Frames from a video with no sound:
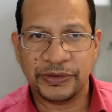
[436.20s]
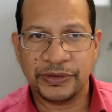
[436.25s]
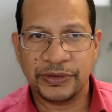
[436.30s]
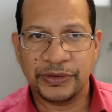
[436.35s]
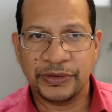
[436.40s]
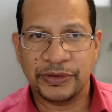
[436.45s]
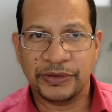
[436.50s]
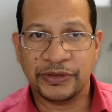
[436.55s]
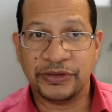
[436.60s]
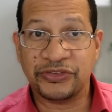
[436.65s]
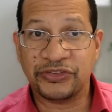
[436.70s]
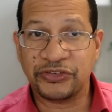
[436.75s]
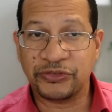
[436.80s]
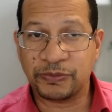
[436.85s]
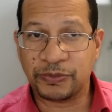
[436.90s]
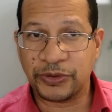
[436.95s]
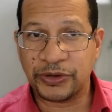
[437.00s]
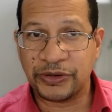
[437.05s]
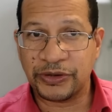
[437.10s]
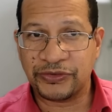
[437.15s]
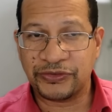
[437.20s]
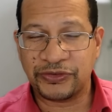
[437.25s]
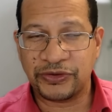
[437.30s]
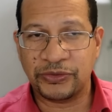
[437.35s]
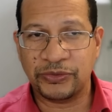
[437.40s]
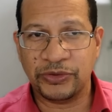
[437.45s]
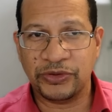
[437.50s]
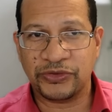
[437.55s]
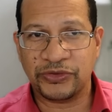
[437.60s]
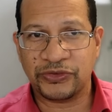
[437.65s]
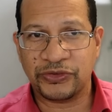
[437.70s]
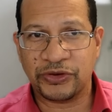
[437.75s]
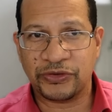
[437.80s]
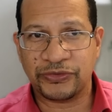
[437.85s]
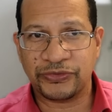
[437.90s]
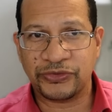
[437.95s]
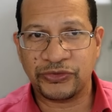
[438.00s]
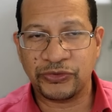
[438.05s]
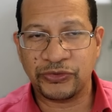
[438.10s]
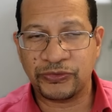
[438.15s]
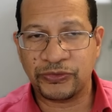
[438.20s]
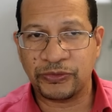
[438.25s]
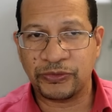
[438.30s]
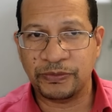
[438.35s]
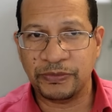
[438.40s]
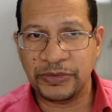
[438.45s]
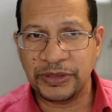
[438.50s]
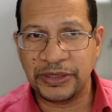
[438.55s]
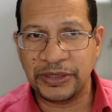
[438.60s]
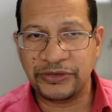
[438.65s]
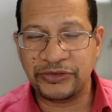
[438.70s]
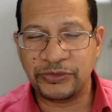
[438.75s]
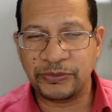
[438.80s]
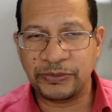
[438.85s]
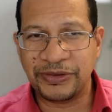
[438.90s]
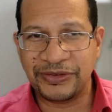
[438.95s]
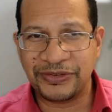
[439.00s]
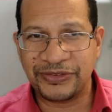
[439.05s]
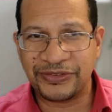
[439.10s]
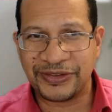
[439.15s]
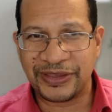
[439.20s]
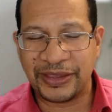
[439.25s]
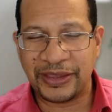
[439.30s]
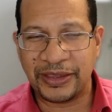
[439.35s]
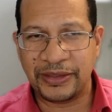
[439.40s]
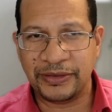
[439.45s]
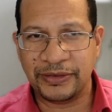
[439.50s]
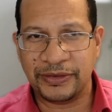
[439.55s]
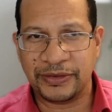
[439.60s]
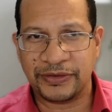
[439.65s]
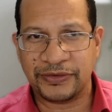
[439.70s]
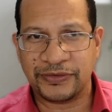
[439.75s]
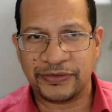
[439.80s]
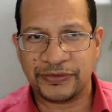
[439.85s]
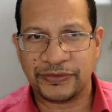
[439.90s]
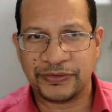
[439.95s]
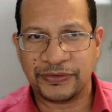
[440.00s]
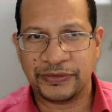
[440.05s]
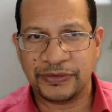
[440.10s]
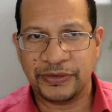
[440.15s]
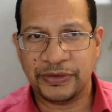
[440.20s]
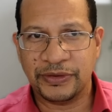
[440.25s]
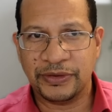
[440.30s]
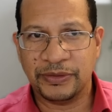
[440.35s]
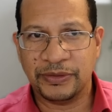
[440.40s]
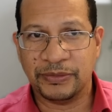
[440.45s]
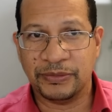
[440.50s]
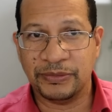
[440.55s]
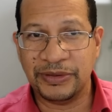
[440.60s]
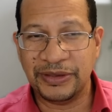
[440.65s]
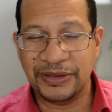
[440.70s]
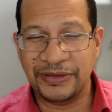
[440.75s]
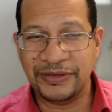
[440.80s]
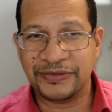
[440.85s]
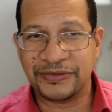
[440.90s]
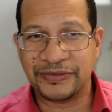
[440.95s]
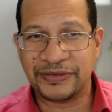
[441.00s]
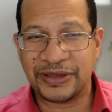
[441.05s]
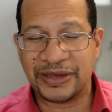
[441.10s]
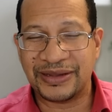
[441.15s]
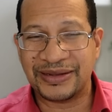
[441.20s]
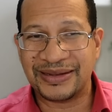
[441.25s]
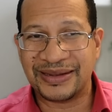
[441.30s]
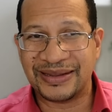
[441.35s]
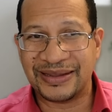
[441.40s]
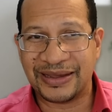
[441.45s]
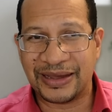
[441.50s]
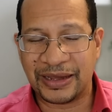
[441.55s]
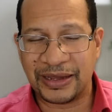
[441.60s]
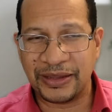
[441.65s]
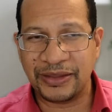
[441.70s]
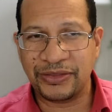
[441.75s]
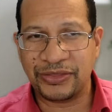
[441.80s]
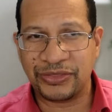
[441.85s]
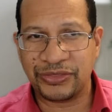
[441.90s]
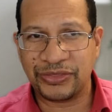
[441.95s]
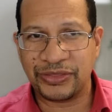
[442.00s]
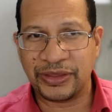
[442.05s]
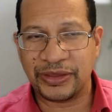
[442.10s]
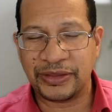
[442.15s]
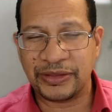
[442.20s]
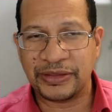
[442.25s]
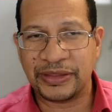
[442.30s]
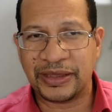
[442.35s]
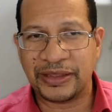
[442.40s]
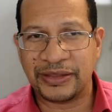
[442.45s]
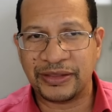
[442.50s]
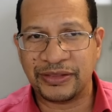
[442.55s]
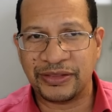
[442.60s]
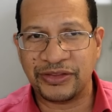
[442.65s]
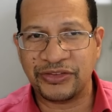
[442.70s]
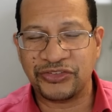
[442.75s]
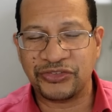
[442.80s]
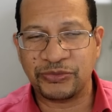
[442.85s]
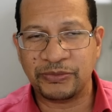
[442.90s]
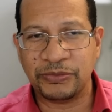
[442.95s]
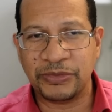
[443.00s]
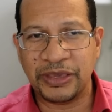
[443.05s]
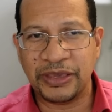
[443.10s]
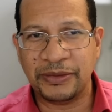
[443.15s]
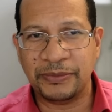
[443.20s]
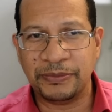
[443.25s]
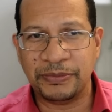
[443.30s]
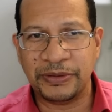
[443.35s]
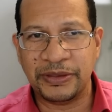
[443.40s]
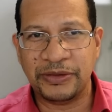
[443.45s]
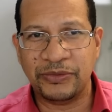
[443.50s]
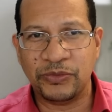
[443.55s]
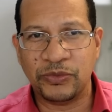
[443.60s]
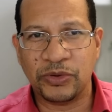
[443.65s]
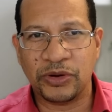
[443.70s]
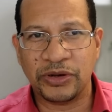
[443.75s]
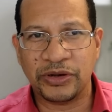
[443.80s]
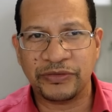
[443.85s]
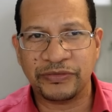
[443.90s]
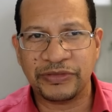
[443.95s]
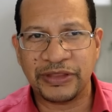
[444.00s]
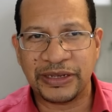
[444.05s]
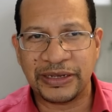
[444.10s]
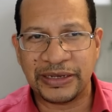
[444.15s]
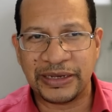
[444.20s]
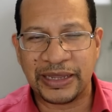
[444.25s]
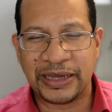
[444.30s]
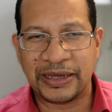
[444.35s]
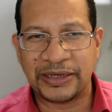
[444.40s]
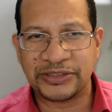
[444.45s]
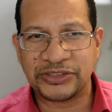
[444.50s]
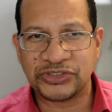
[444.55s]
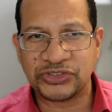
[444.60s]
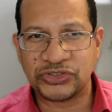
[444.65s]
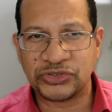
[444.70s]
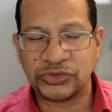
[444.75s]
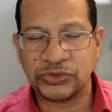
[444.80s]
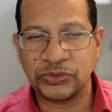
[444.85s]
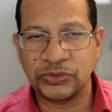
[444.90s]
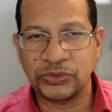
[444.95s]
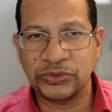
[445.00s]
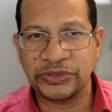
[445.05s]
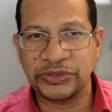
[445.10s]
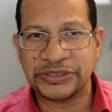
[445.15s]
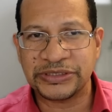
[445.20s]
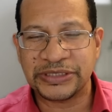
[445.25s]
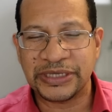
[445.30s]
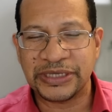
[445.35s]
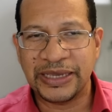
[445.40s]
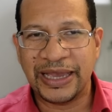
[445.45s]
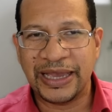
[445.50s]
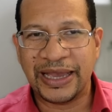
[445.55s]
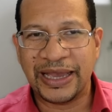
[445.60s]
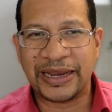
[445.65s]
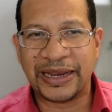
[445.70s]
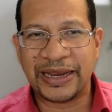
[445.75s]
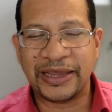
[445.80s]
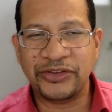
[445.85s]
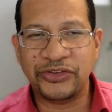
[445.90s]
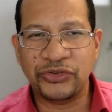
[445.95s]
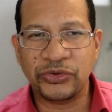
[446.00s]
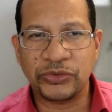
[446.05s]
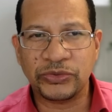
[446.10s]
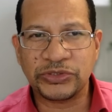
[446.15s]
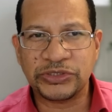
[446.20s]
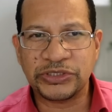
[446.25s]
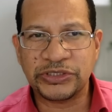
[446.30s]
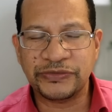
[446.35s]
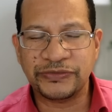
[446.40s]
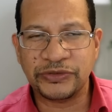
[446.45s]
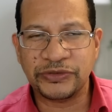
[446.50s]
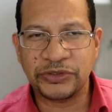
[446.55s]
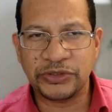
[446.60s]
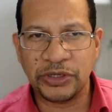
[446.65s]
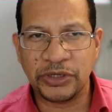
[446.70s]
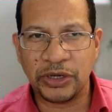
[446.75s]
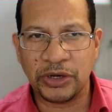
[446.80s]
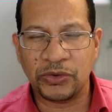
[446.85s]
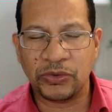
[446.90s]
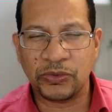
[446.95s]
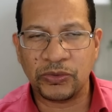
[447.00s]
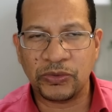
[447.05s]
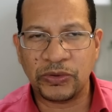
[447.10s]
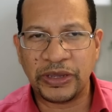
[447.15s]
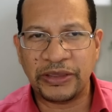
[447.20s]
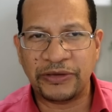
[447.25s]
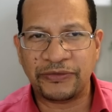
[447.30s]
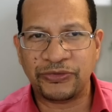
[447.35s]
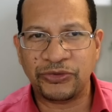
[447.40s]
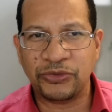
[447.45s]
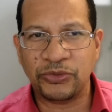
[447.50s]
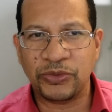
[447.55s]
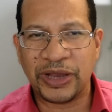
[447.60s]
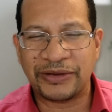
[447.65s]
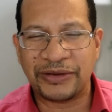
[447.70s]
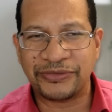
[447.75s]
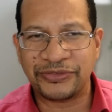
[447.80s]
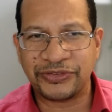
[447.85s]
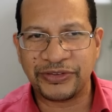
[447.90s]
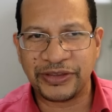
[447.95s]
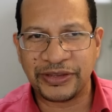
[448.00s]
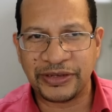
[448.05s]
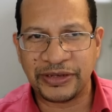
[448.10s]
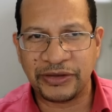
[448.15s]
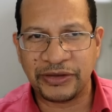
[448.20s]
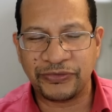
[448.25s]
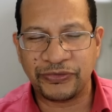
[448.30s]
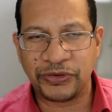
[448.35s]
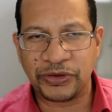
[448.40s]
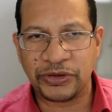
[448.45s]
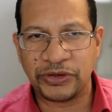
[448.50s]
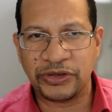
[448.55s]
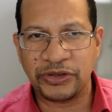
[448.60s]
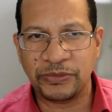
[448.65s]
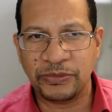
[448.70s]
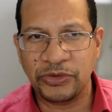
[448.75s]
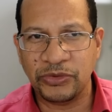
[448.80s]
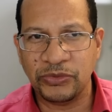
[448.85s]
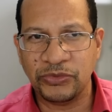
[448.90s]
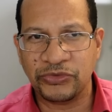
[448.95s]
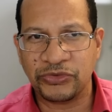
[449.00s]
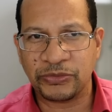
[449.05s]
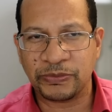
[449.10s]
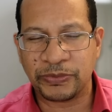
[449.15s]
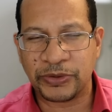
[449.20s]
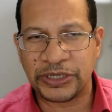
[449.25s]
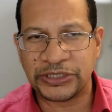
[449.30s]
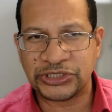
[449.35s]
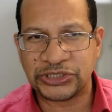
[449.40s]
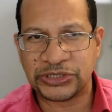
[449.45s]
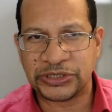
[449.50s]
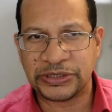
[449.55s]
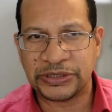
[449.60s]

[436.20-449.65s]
This is pretty serious stuff. So for me to be saying this means that I think that this may be one of the last tools. And I don't even know if you have significant immune suppression,